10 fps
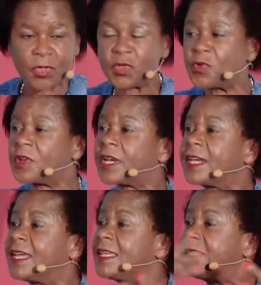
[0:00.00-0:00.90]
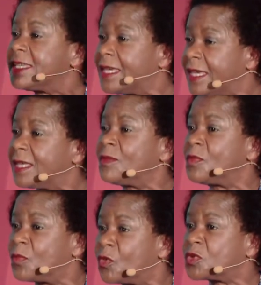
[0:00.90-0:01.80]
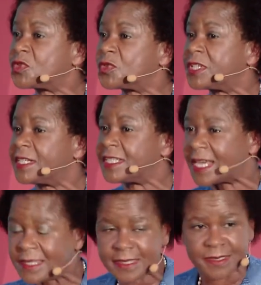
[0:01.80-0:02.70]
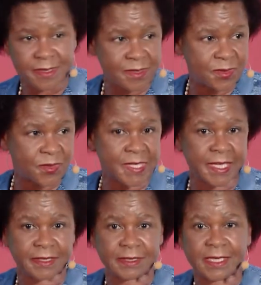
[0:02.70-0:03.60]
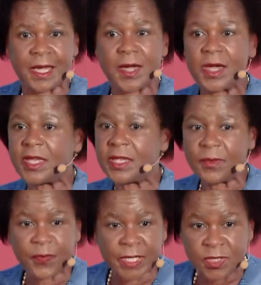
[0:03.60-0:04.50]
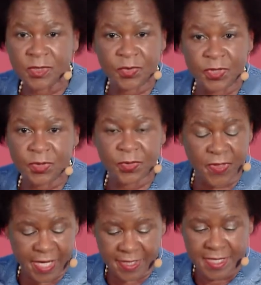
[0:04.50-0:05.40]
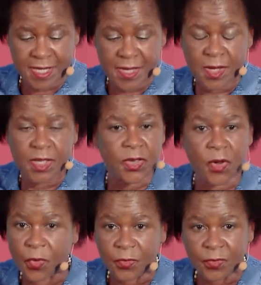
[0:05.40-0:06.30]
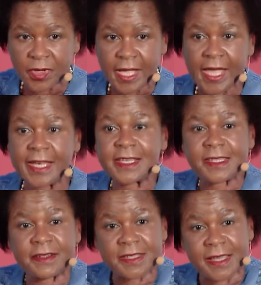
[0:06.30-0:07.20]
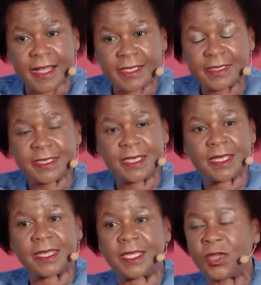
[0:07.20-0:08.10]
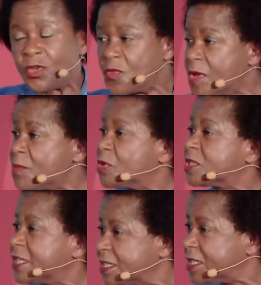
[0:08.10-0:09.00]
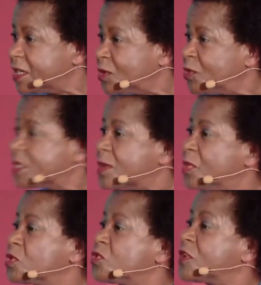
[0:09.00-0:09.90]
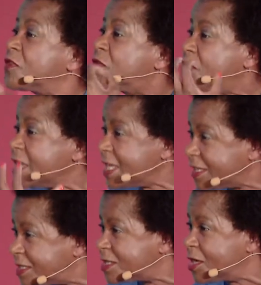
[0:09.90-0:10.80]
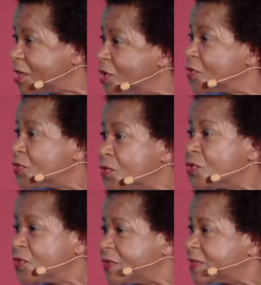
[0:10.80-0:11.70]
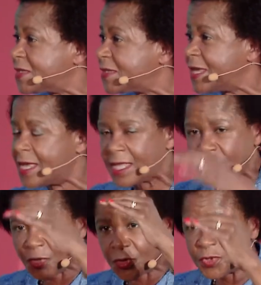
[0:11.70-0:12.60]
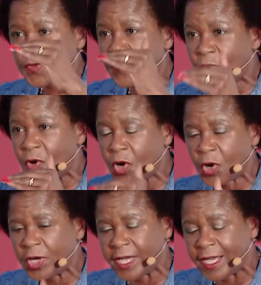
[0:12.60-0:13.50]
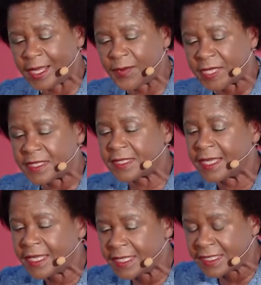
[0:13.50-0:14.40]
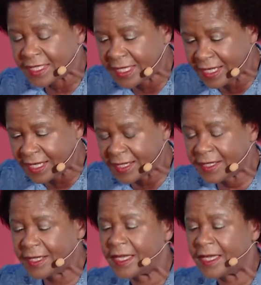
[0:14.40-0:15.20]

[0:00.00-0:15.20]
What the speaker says: to create a more social justice society. But did we do that? No. And as a result, the human potential we're supposed to have freed through this, those four elements is the healing,